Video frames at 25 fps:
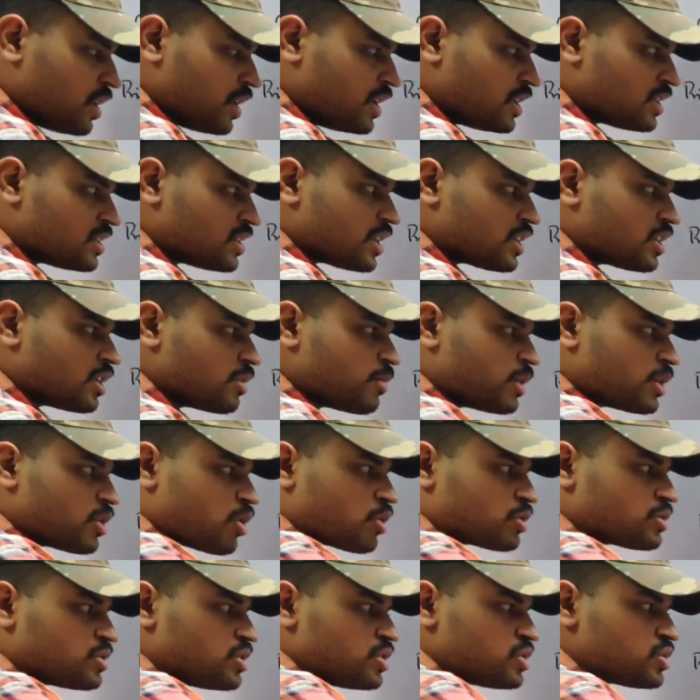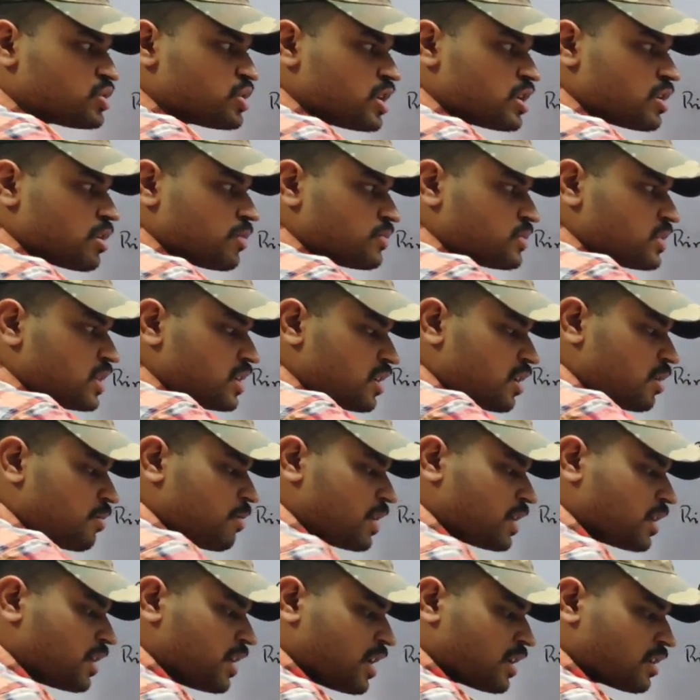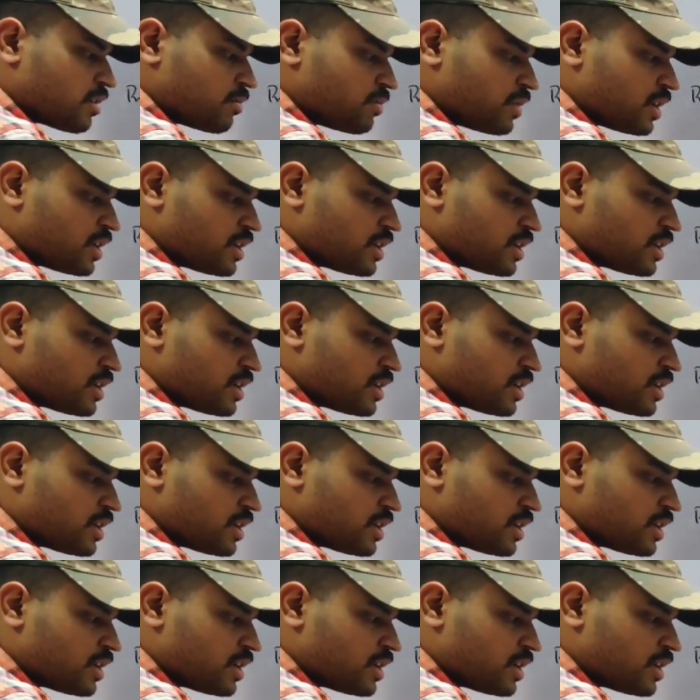It is nothing but oxidation state of central metal atom,